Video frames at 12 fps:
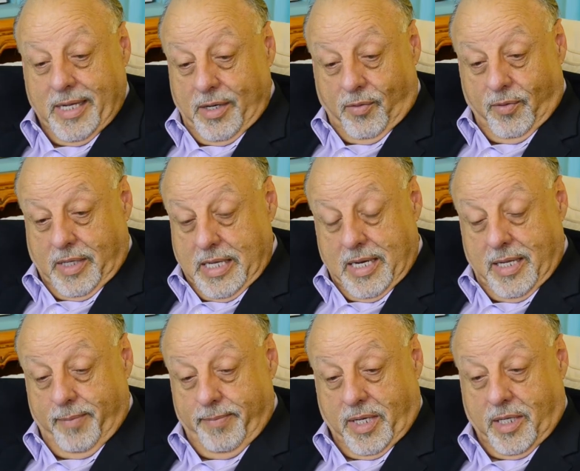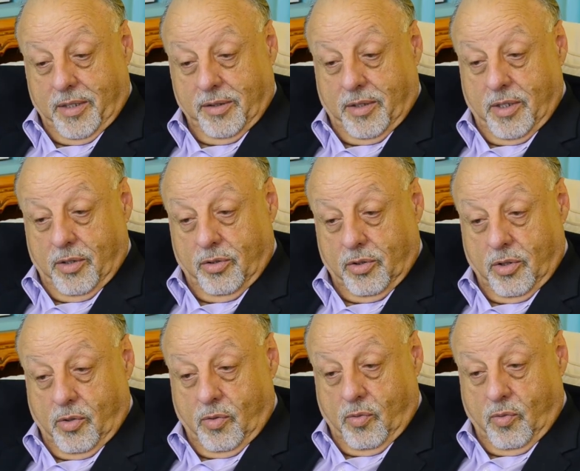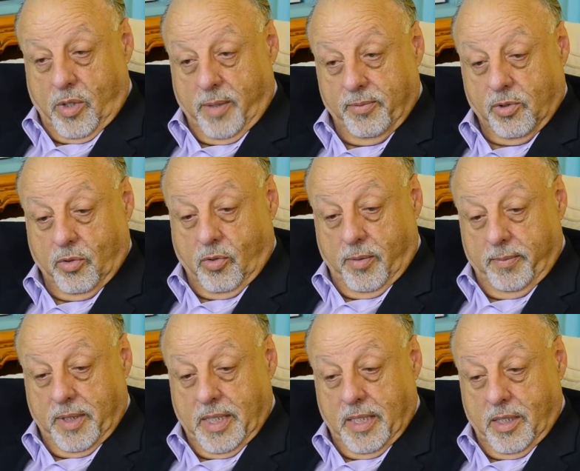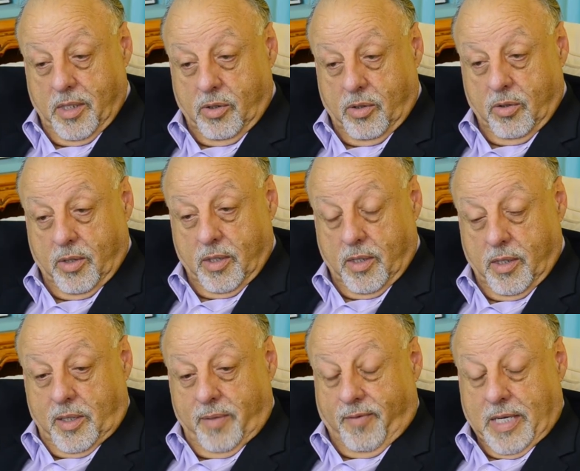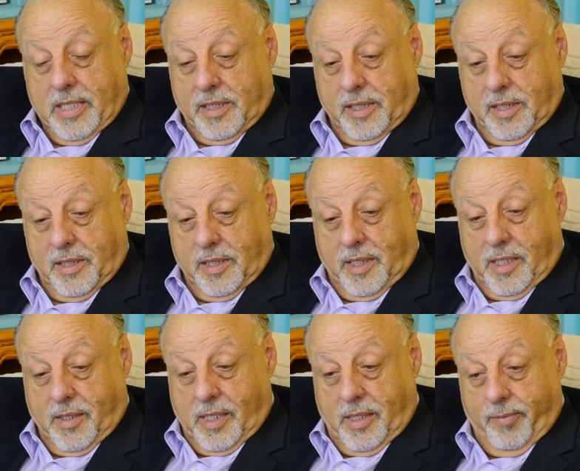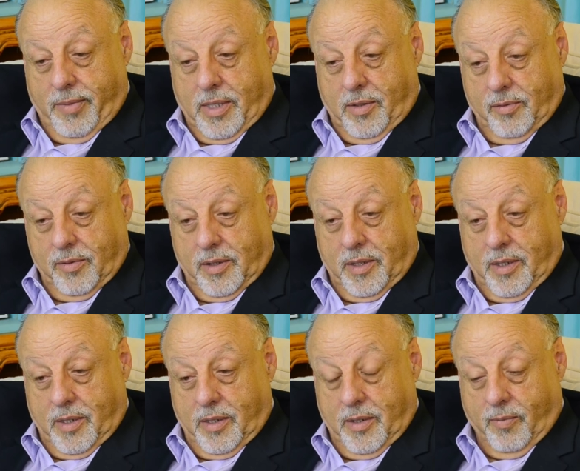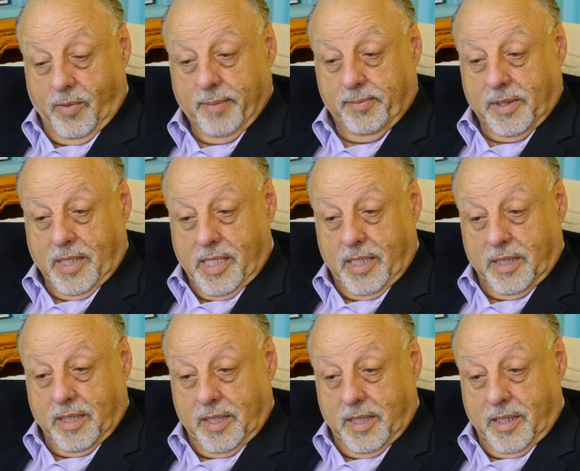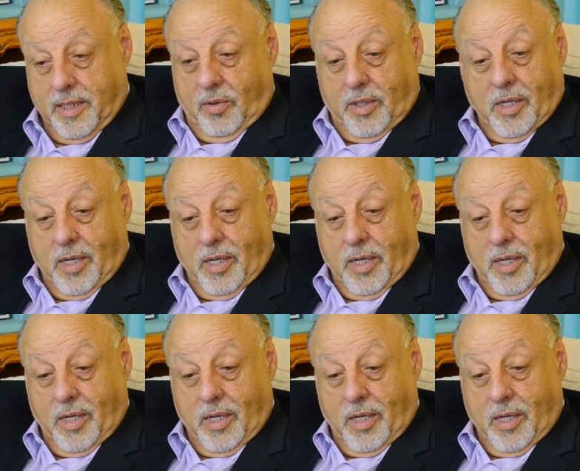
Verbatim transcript: don't get it because they're so absorbed into their devices and their emails and their websites and their, their